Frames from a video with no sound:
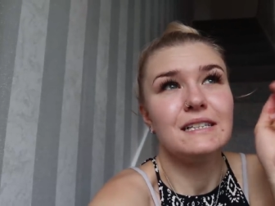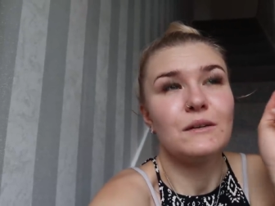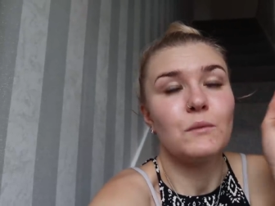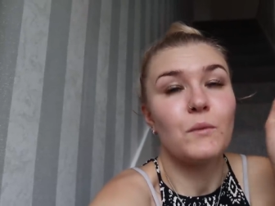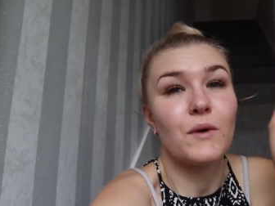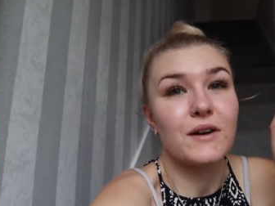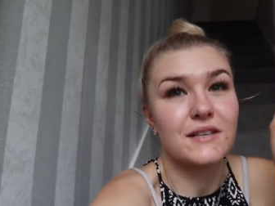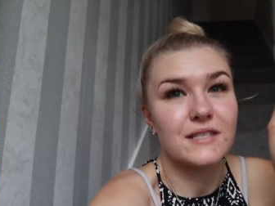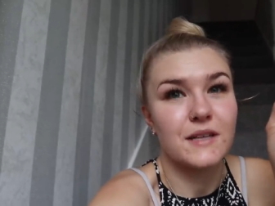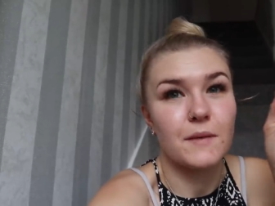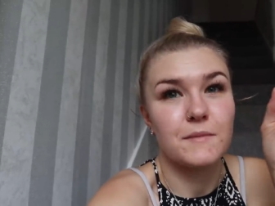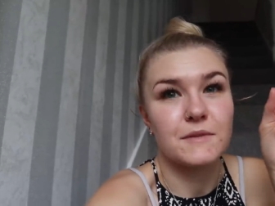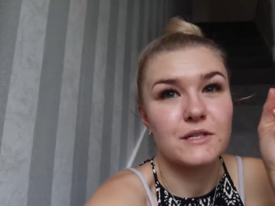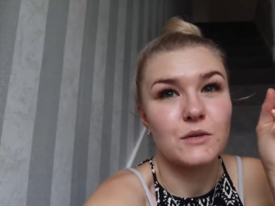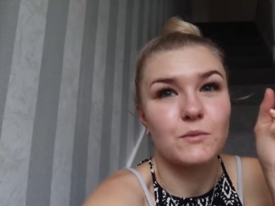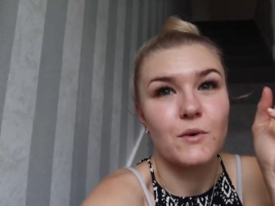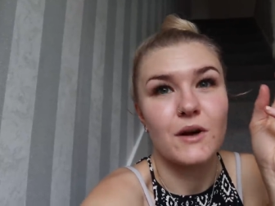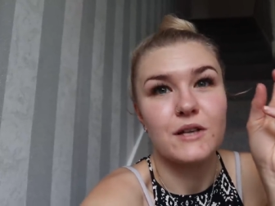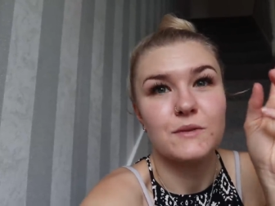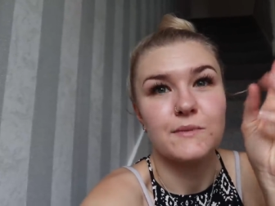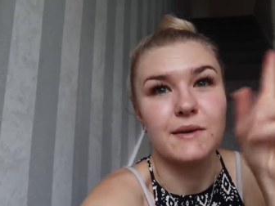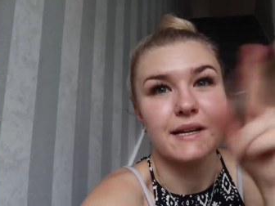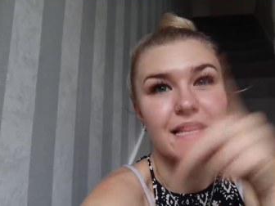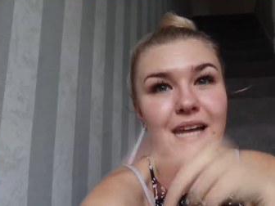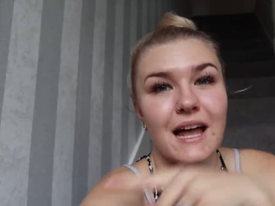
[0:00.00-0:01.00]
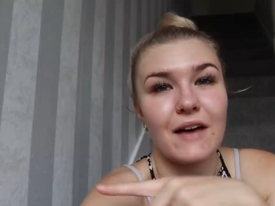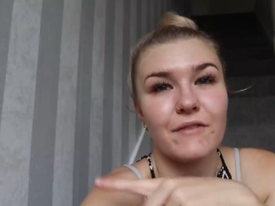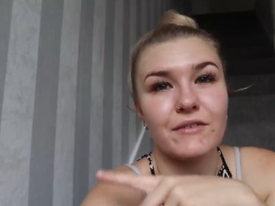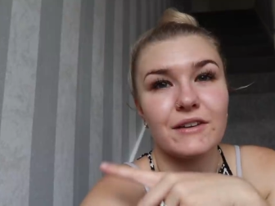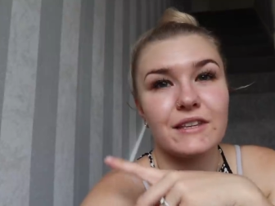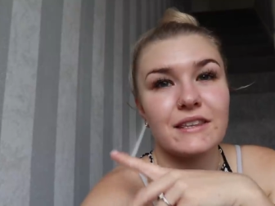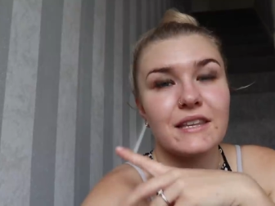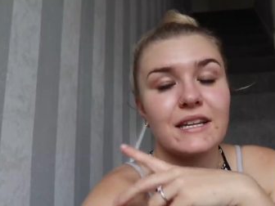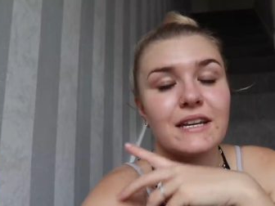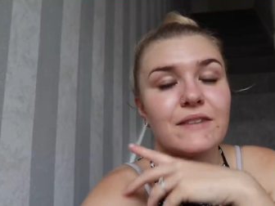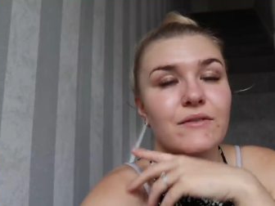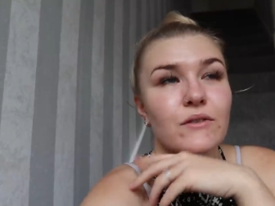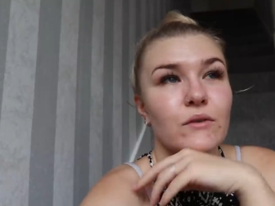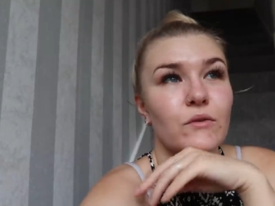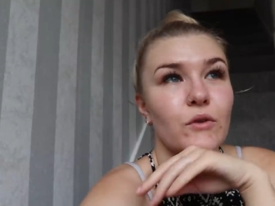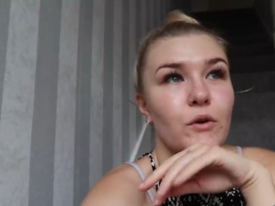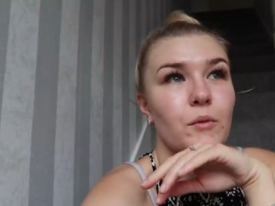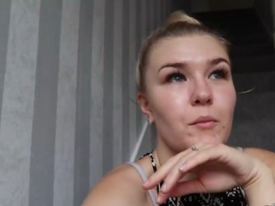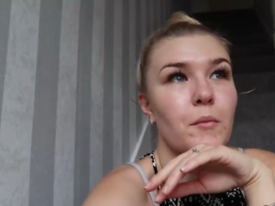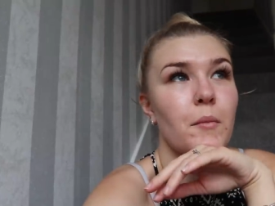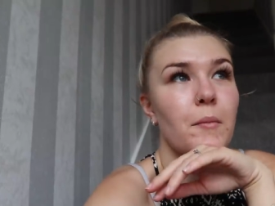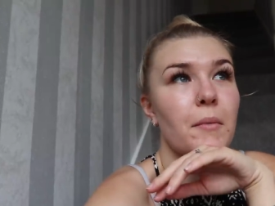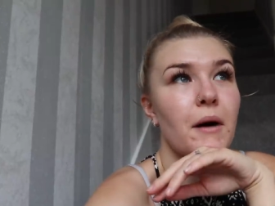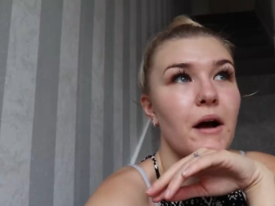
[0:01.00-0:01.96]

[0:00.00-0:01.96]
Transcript: Worst comes to worst, we can have it in the living room.